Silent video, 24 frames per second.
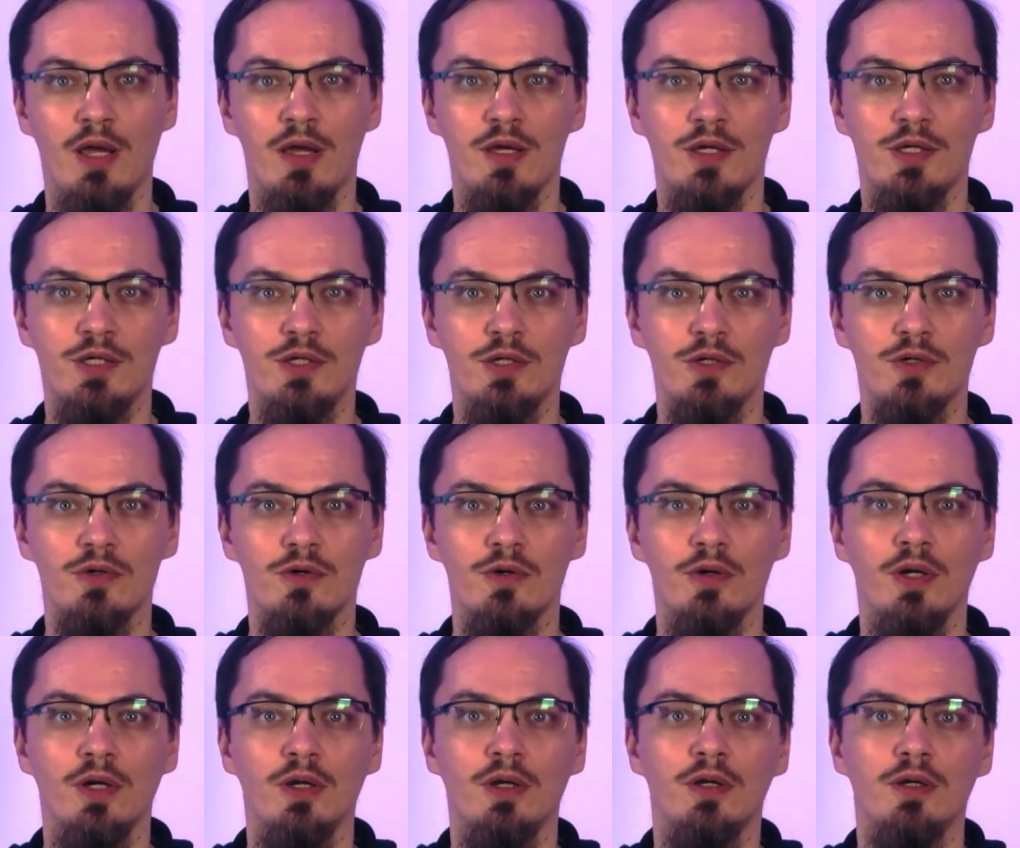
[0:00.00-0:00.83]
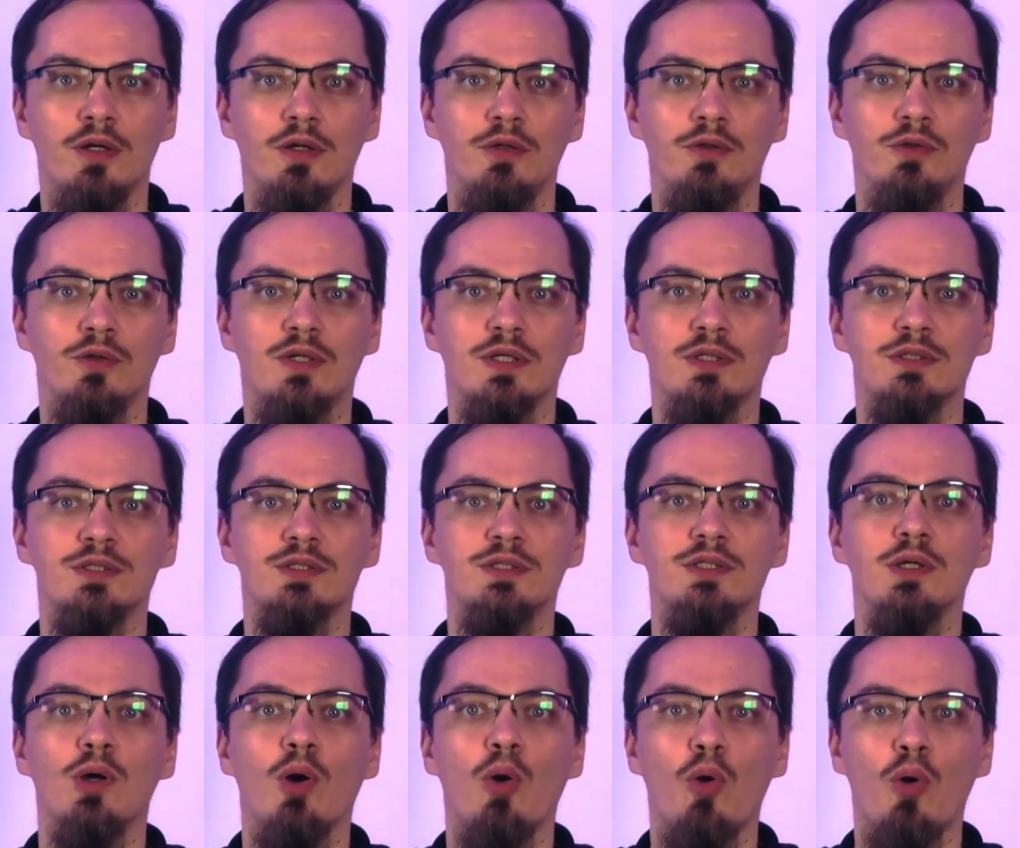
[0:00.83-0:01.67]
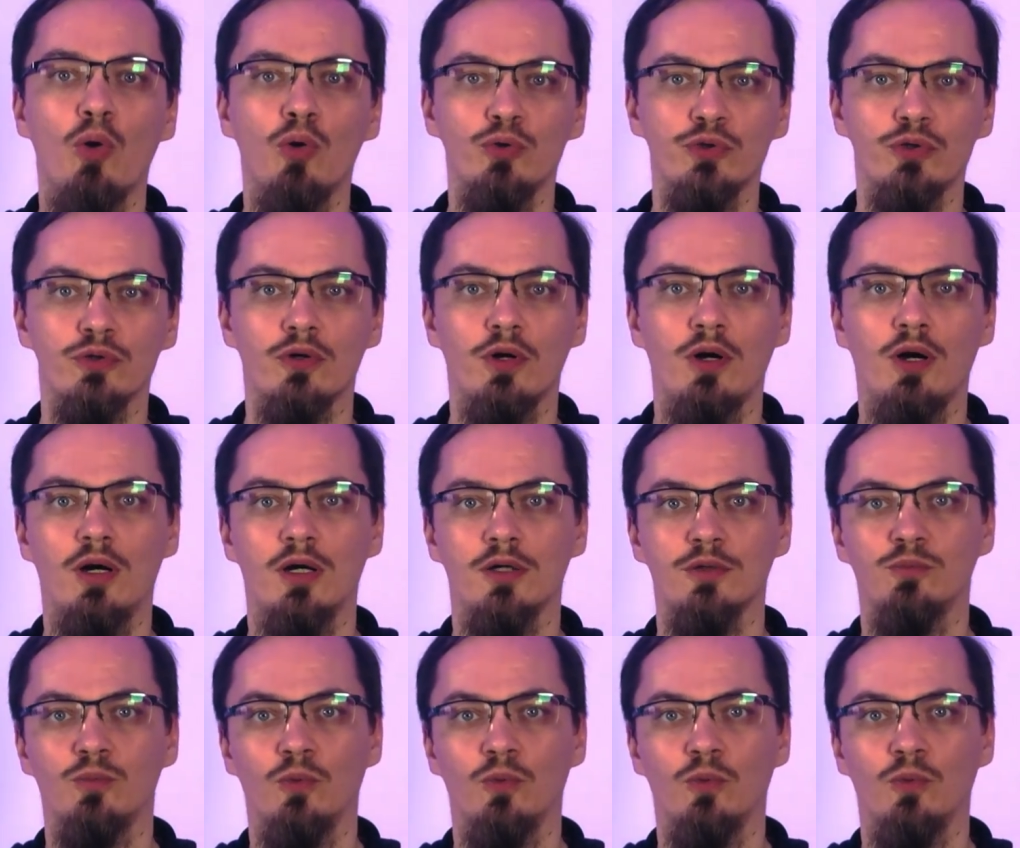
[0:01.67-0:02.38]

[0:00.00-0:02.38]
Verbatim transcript: Here you can see all your hard